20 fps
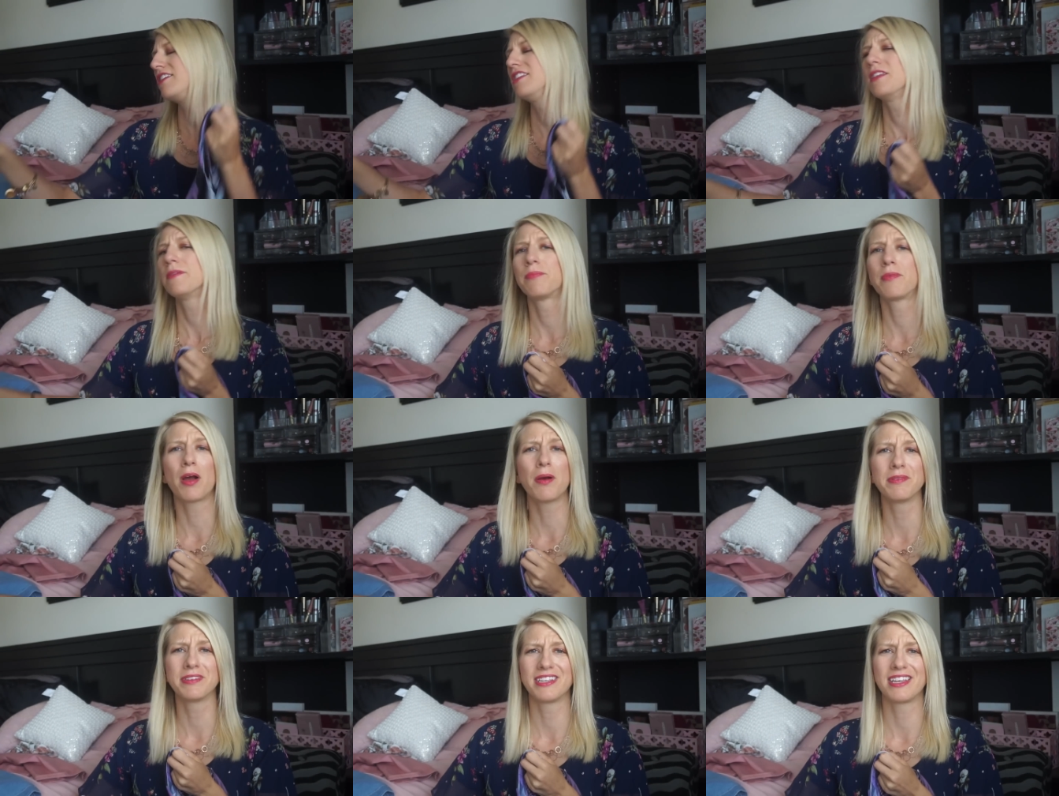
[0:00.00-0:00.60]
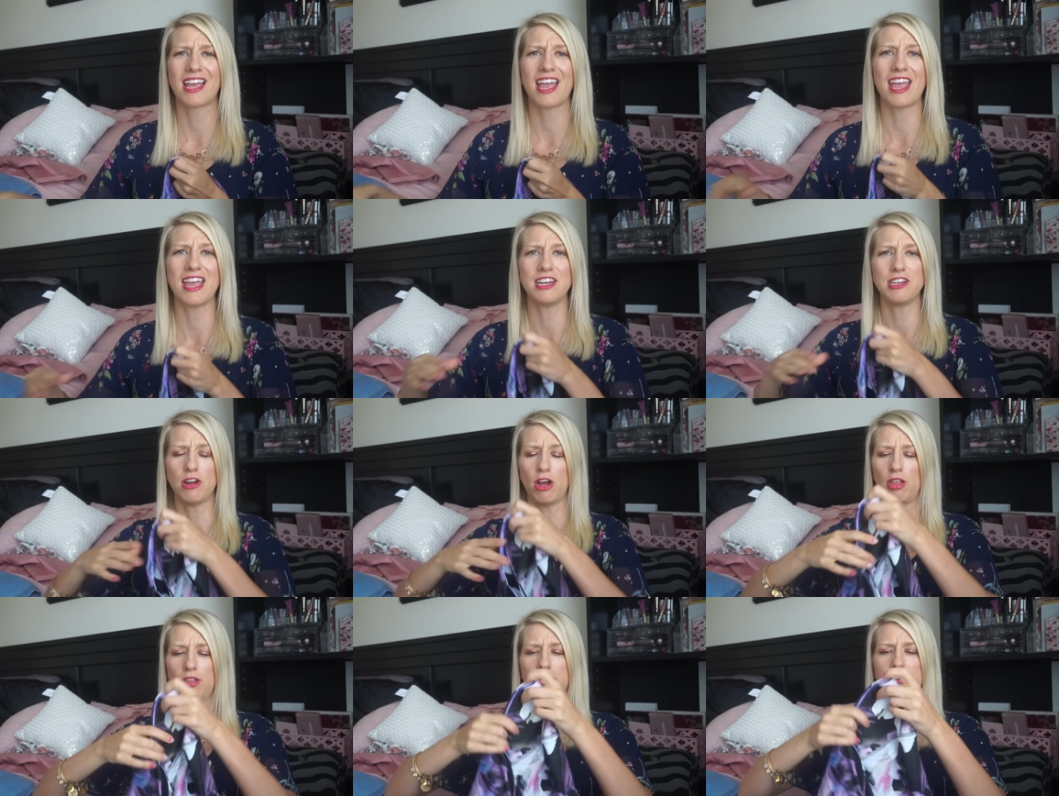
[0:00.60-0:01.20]
think the bra was like
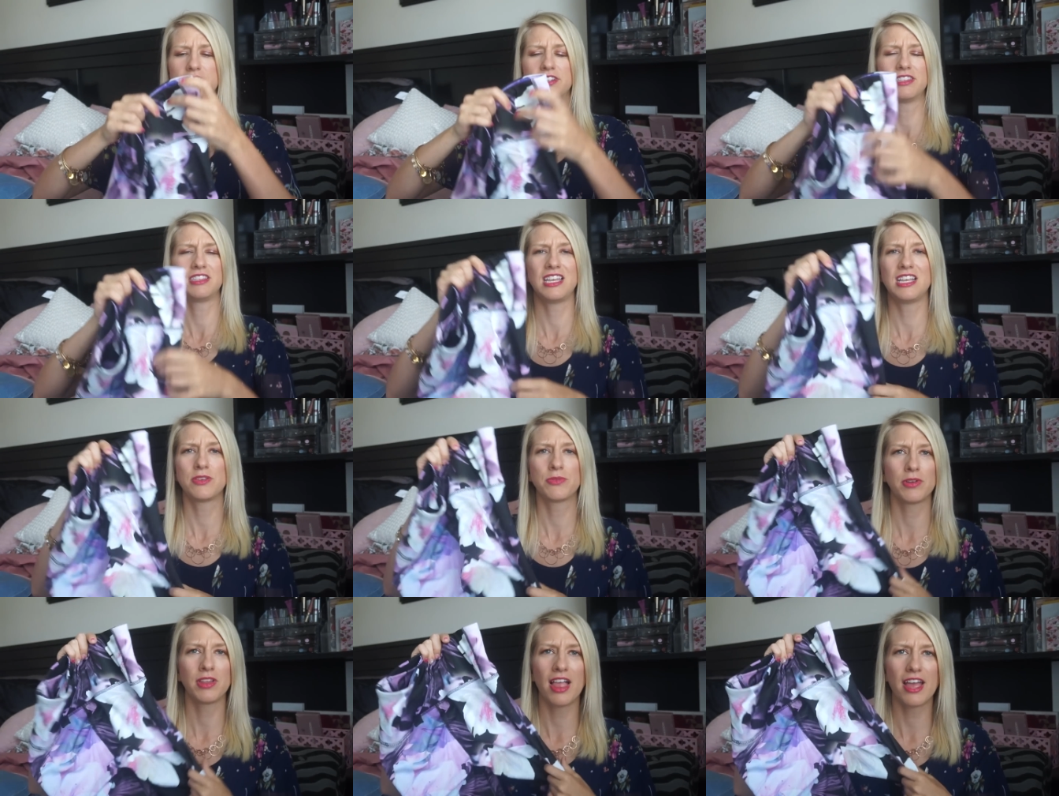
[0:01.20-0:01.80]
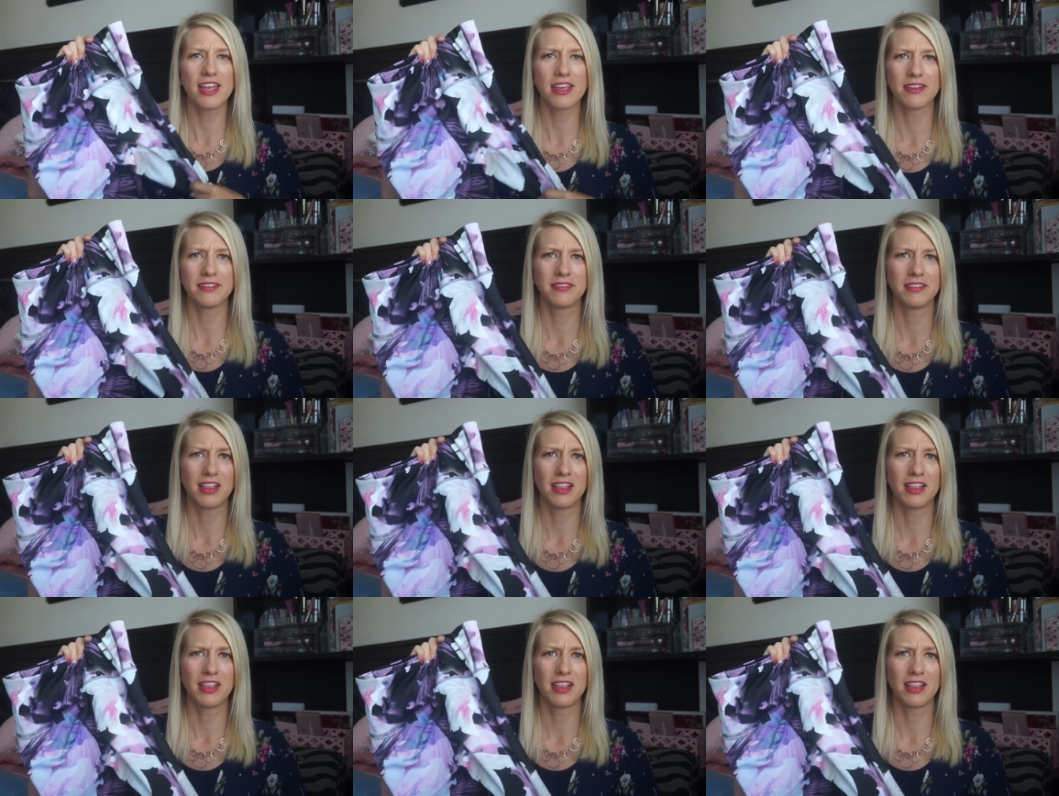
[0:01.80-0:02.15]
$8. These were like